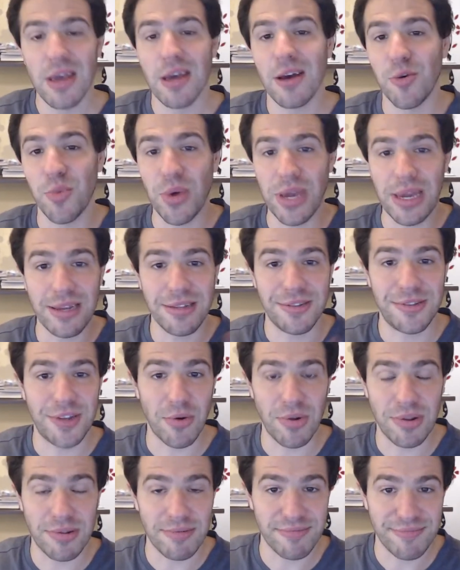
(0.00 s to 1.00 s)
We
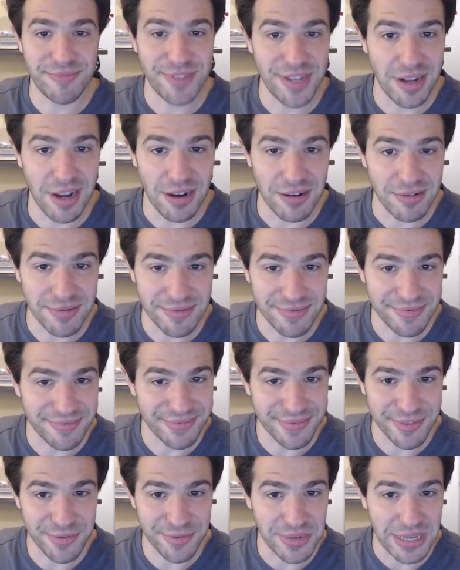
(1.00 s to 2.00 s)
don't, we
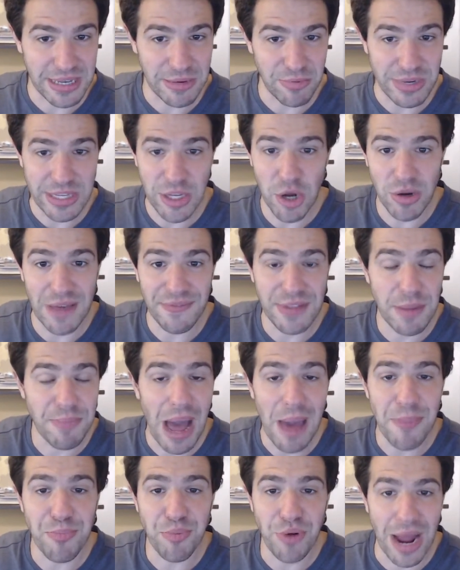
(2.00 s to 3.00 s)
don't have to
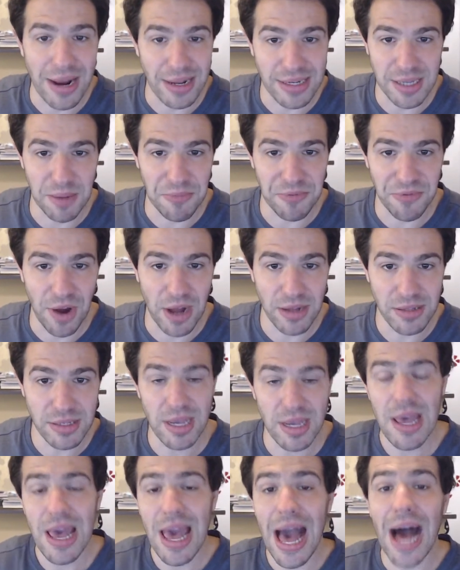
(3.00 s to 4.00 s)
buy products up front.
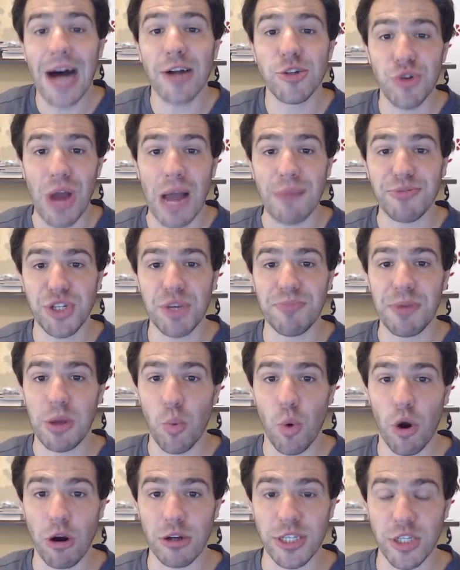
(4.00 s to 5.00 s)
How dropshipping
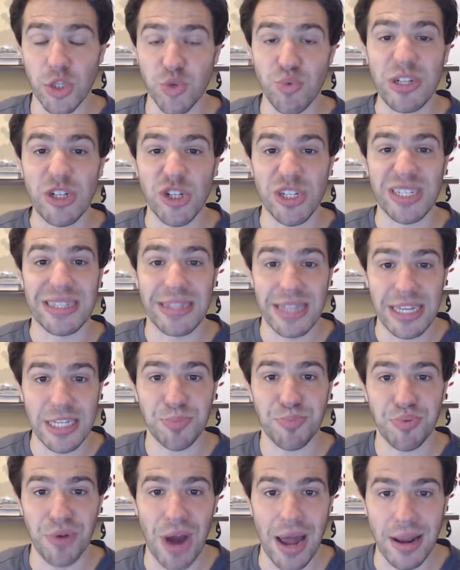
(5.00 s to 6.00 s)
works is we just list
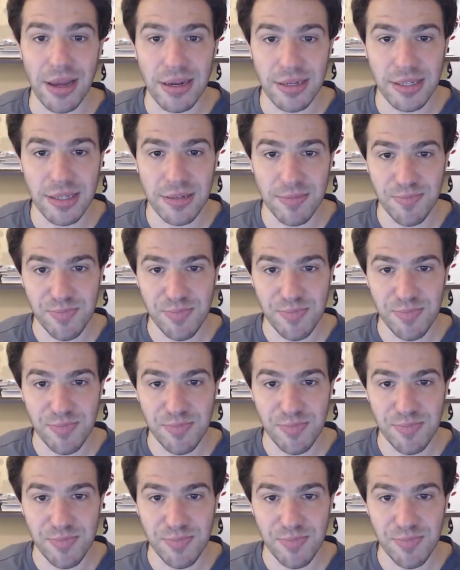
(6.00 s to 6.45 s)
products.